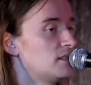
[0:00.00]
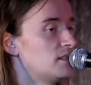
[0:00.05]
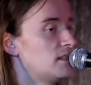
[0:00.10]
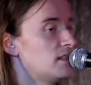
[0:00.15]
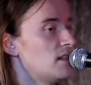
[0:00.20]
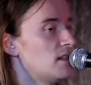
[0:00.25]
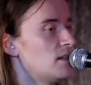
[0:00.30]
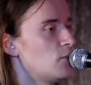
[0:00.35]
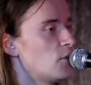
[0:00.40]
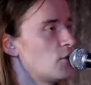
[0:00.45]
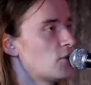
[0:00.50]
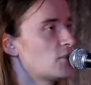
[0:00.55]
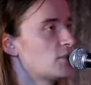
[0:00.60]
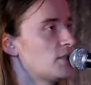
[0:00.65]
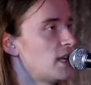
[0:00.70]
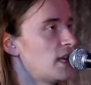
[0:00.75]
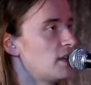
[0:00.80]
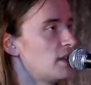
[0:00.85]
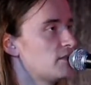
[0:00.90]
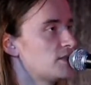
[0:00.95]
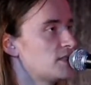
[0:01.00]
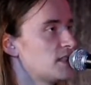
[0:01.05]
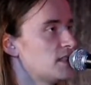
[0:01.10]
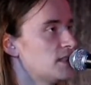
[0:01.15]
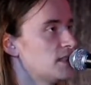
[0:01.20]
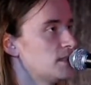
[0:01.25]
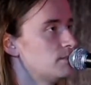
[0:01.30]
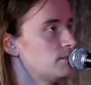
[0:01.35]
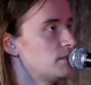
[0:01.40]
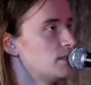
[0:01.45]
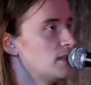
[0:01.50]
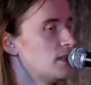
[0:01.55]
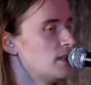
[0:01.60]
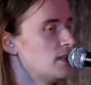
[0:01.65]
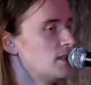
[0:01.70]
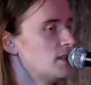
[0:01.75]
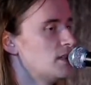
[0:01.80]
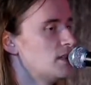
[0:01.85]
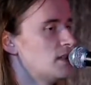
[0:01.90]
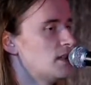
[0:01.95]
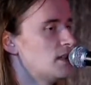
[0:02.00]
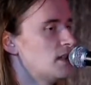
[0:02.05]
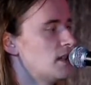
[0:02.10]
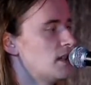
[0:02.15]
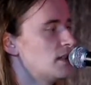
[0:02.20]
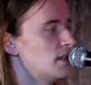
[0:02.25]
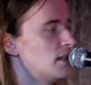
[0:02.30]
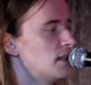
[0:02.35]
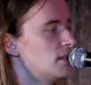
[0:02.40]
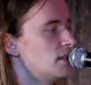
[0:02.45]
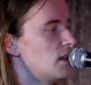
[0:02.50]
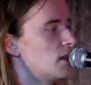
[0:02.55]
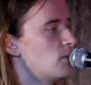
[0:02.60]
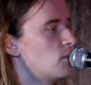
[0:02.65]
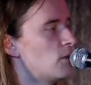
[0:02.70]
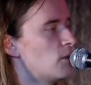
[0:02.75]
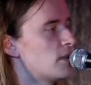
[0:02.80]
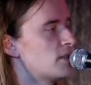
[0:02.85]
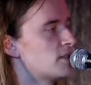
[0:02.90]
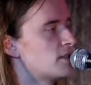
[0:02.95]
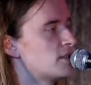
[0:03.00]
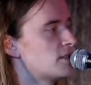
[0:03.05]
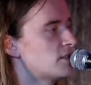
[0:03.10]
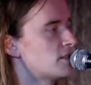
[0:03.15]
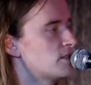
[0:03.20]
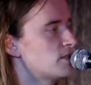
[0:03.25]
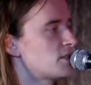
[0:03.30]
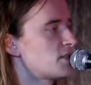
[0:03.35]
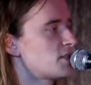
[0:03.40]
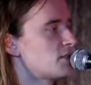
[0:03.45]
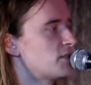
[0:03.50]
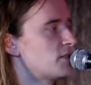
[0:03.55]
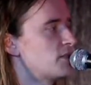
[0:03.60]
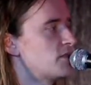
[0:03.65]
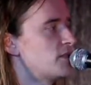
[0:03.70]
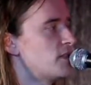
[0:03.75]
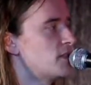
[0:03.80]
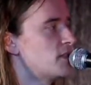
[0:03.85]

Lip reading: more creative time. And I wanted to sort of figure